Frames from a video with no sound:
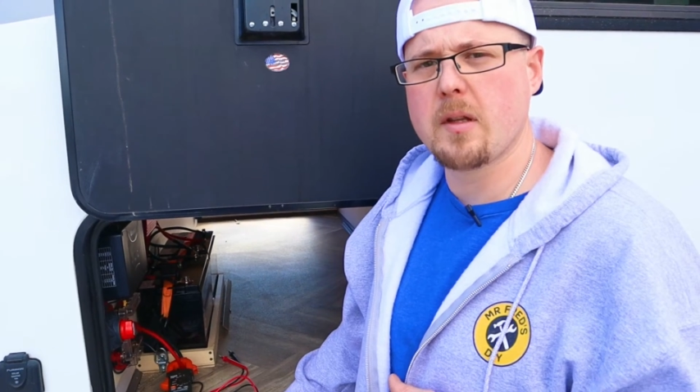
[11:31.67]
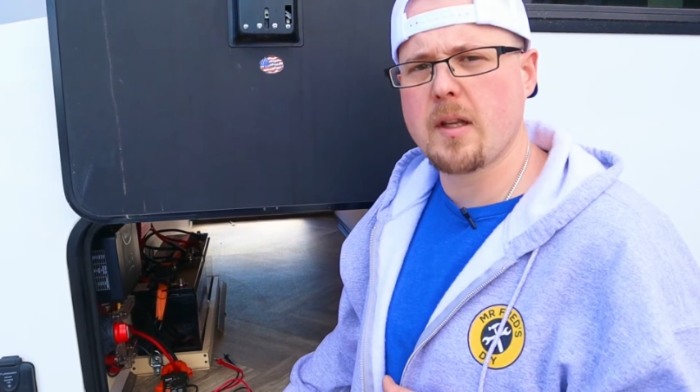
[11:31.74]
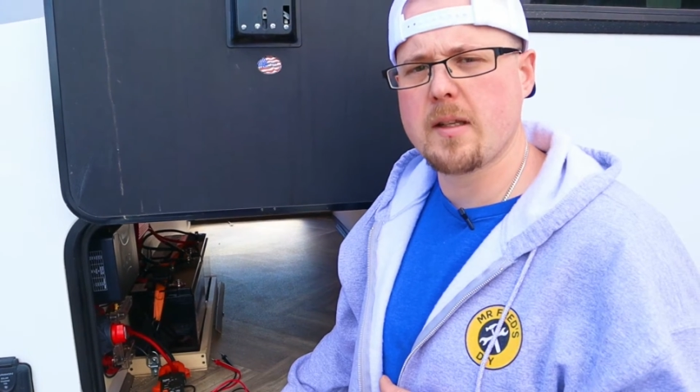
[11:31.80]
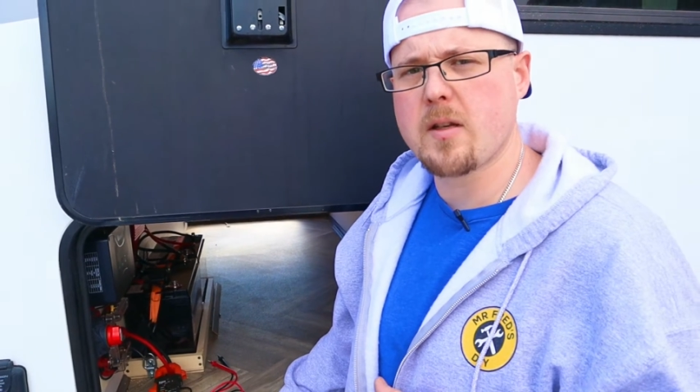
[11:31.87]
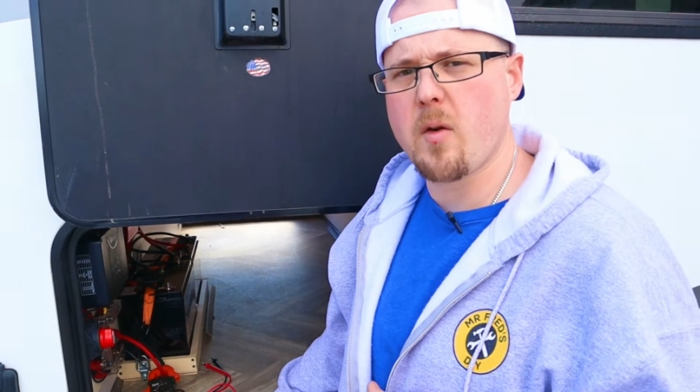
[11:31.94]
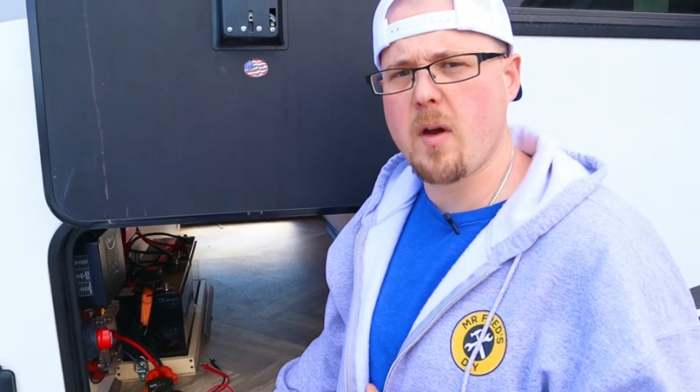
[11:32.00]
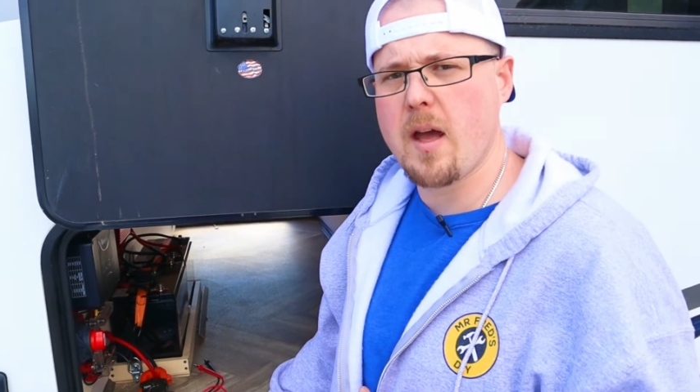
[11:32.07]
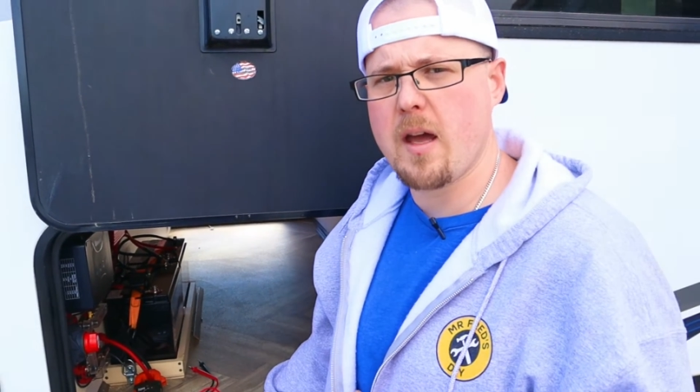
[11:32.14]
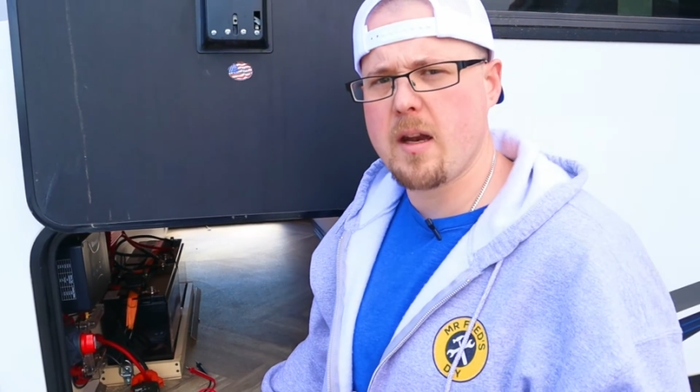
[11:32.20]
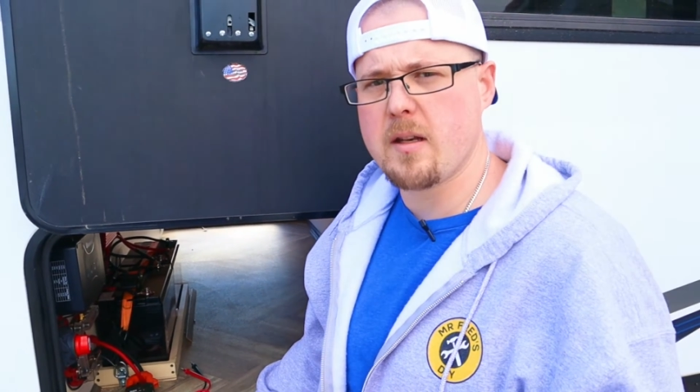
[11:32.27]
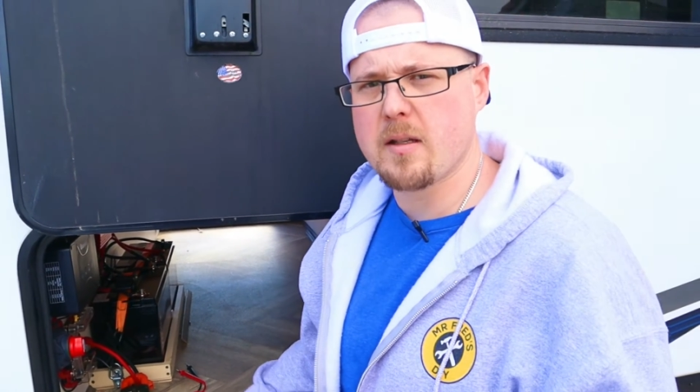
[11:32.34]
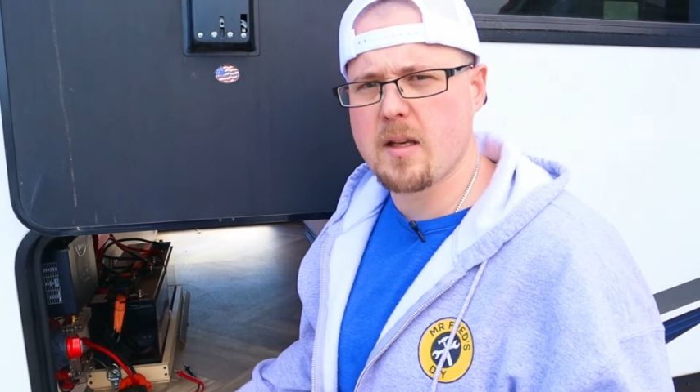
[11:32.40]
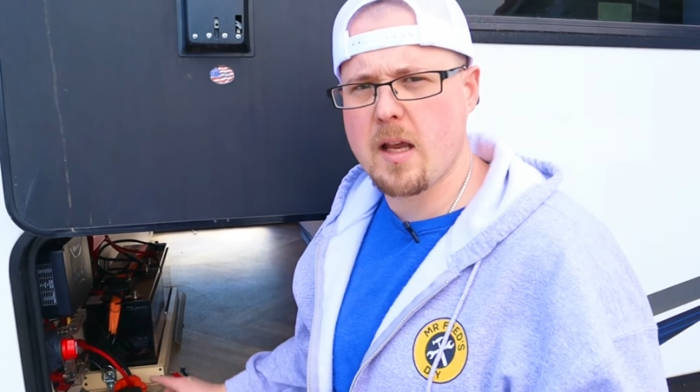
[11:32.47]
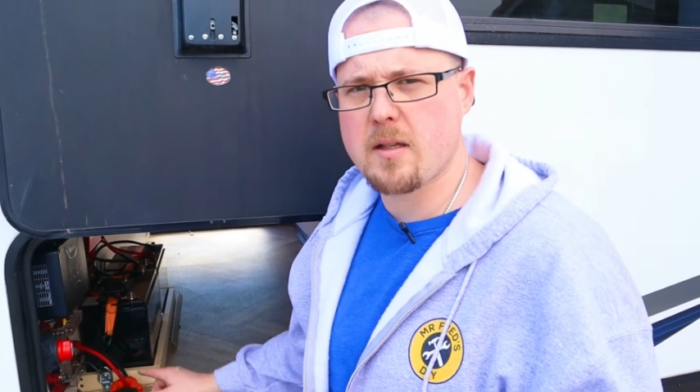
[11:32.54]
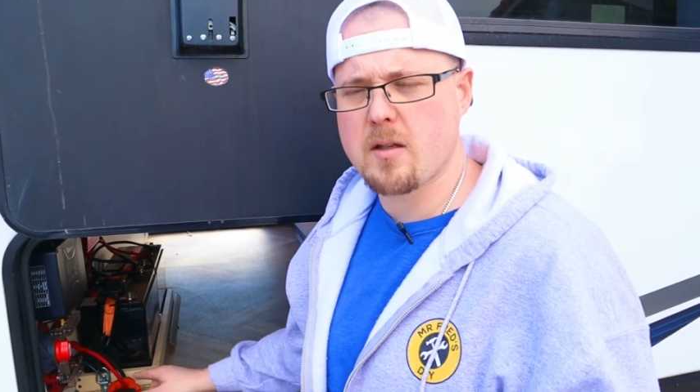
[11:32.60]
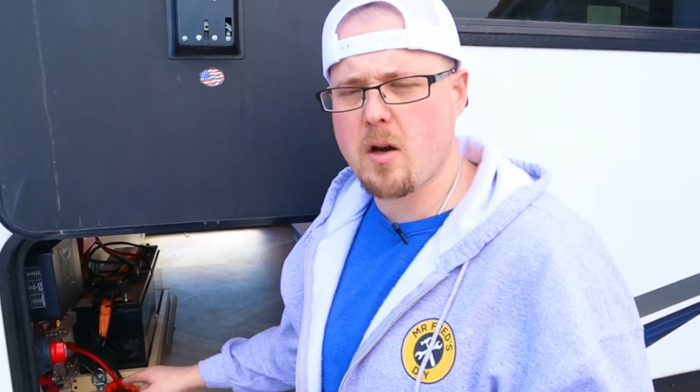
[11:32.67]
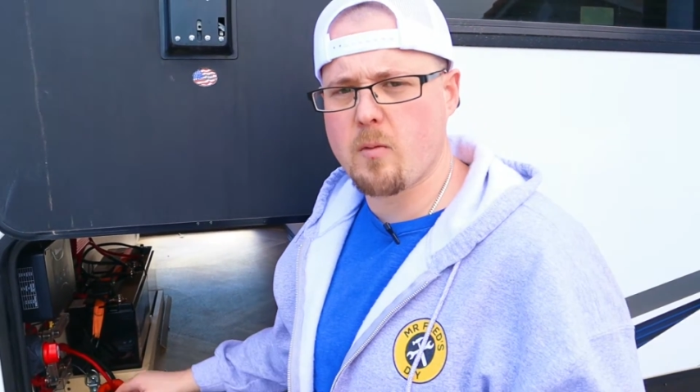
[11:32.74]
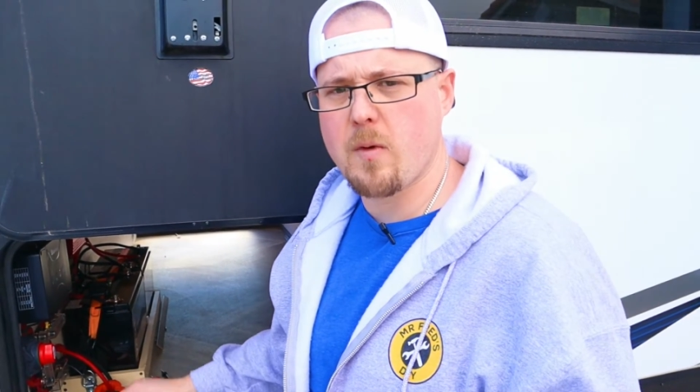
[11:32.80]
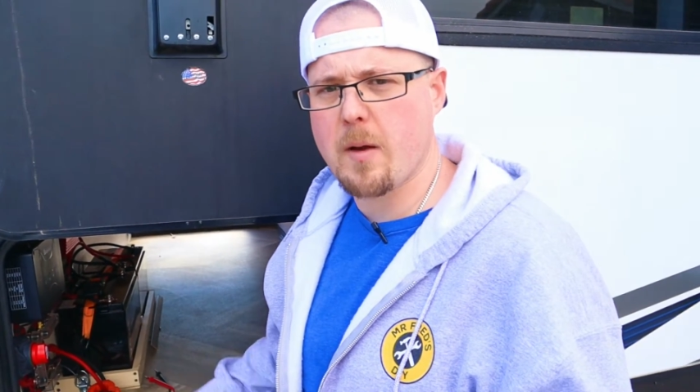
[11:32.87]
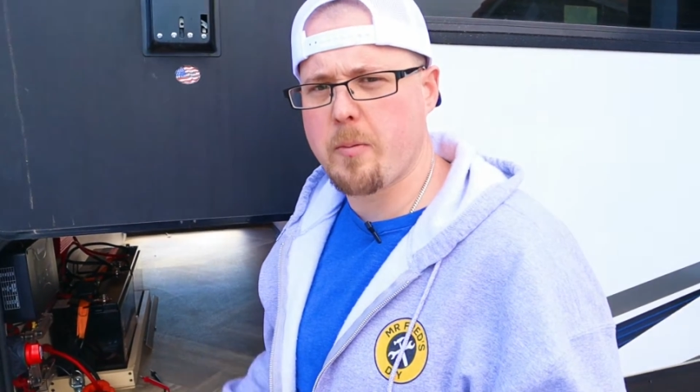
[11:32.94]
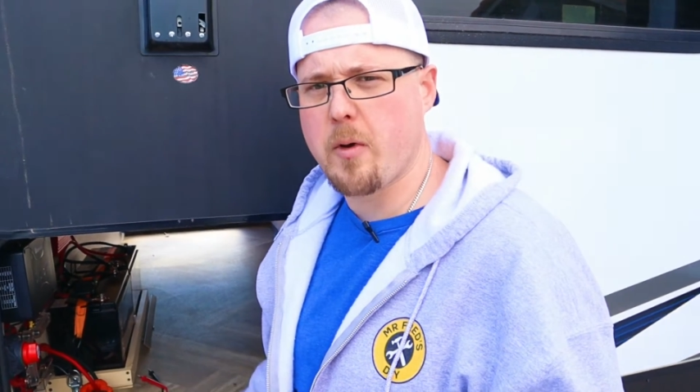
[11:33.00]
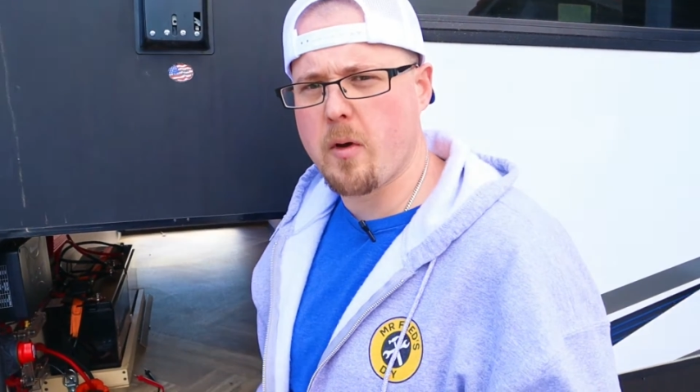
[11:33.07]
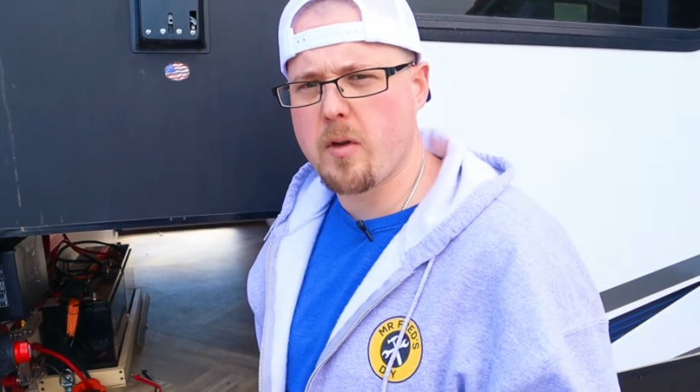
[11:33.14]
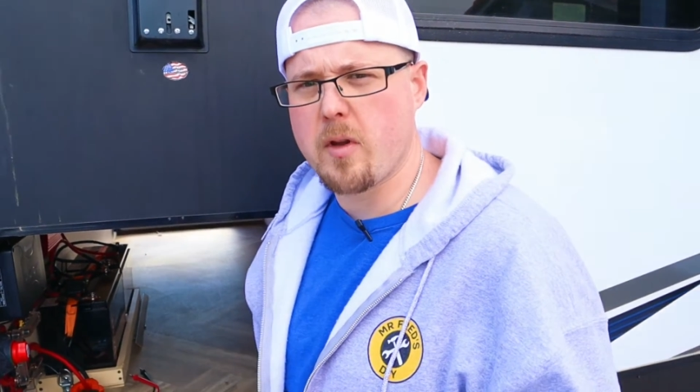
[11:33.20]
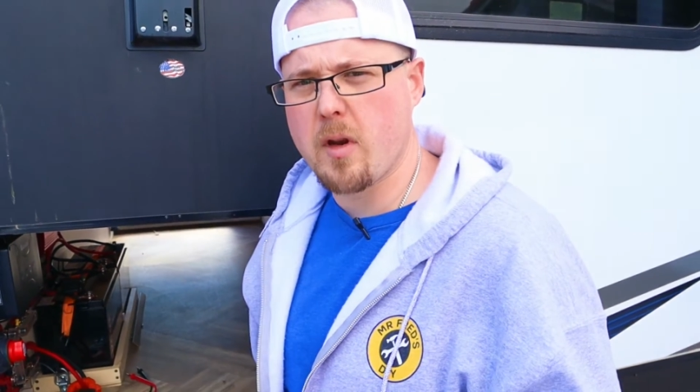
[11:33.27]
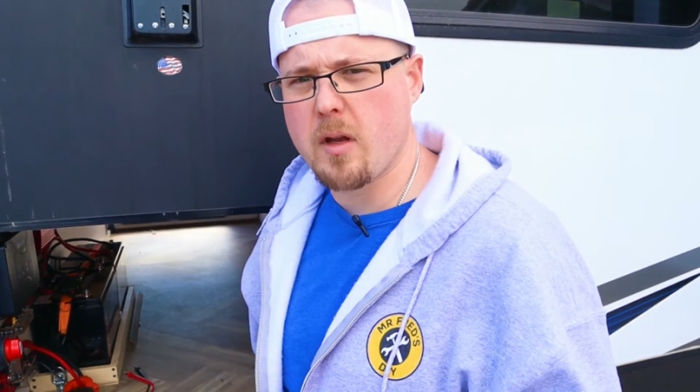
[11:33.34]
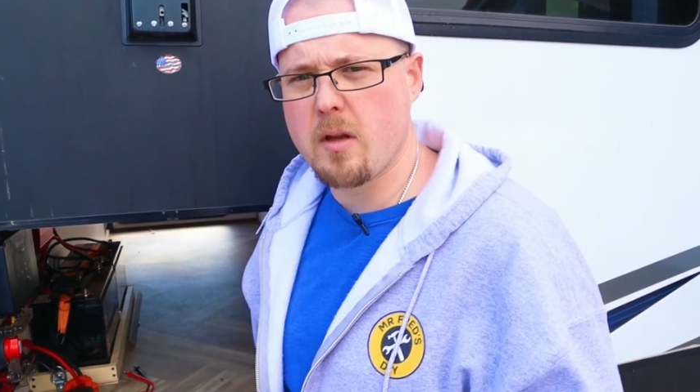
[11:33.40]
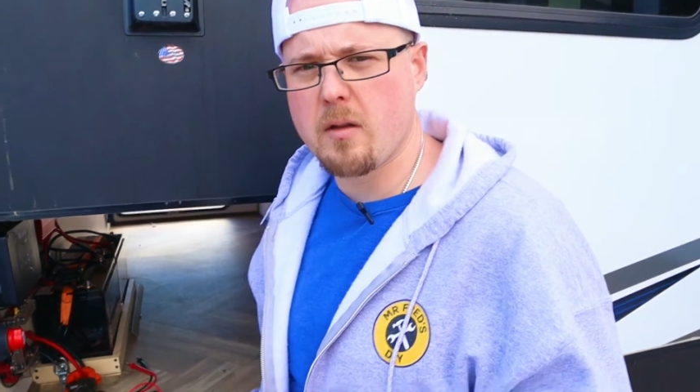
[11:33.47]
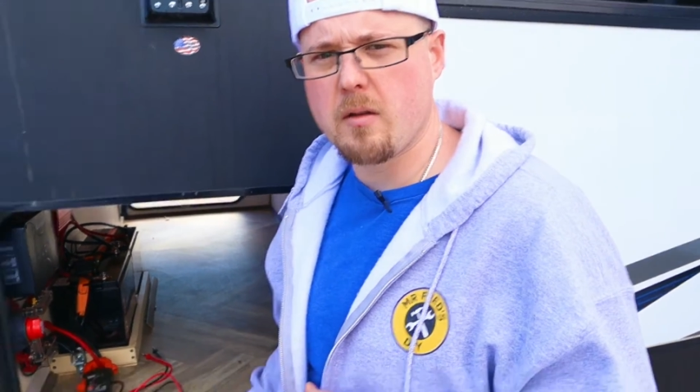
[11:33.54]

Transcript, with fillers: let's go ahead and test our Rec Pro unit.